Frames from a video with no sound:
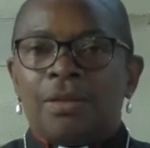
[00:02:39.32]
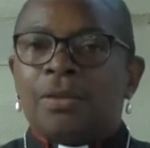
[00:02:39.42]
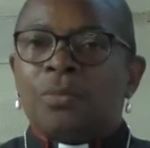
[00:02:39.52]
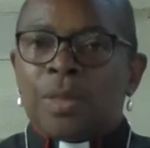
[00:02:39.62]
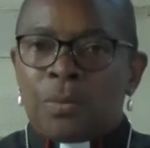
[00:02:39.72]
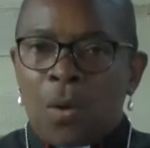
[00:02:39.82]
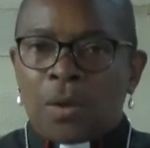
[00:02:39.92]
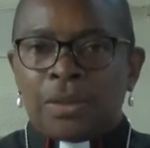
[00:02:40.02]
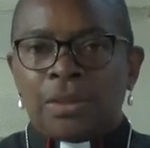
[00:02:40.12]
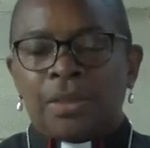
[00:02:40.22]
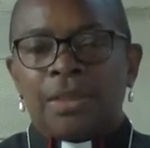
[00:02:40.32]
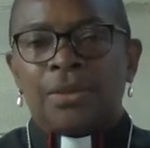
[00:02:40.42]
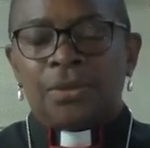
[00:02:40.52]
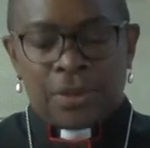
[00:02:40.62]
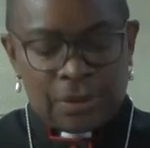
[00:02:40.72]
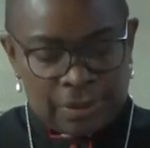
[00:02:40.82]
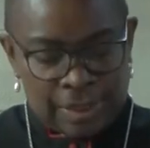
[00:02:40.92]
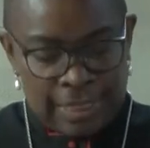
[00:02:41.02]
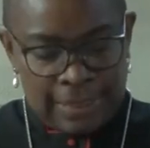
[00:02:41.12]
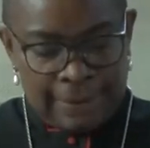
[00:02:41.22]
that we want to
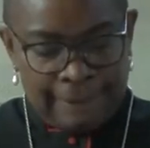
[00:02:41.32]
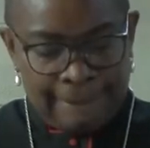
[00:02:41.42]
see.